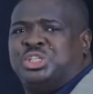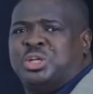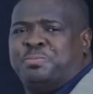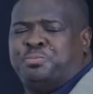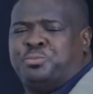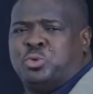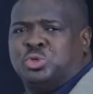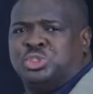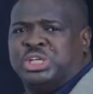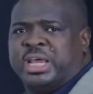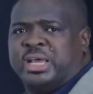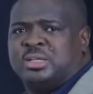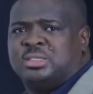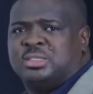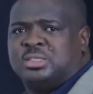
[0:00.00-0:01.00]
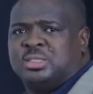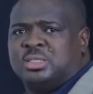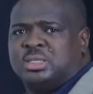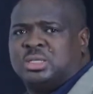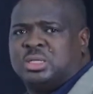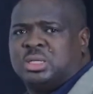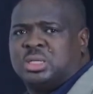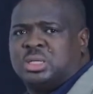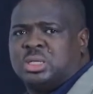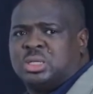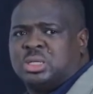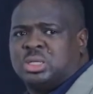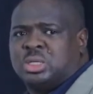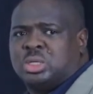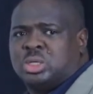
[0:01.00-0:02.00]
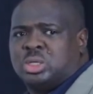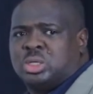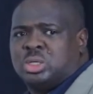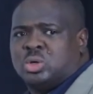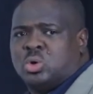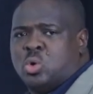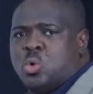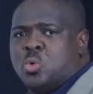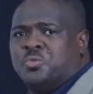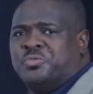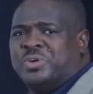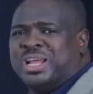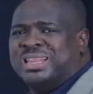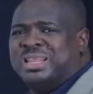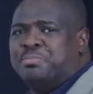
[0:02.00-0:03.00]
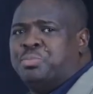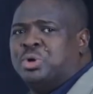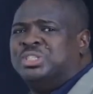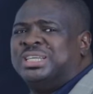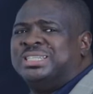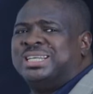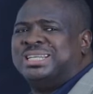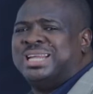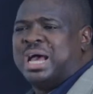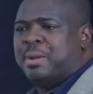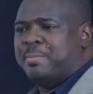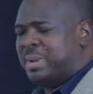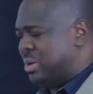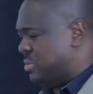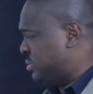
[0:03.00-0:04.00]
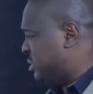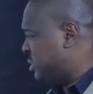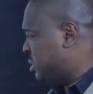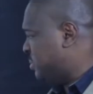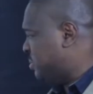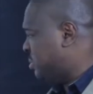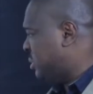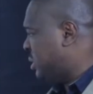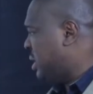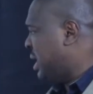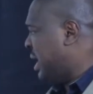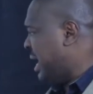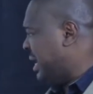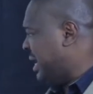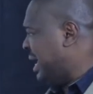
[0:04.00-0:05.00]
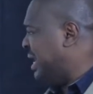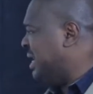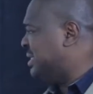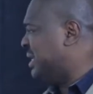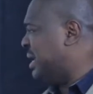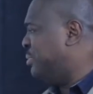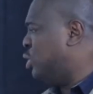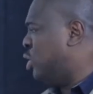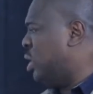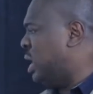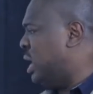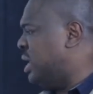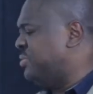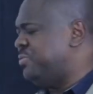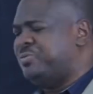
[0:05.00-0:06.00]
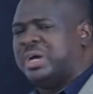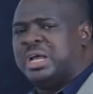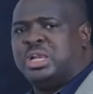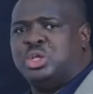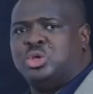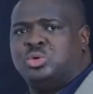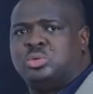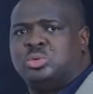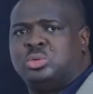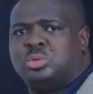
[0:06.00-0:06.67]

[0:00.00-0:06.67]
the project over the budgeted amount. And anytime your earned value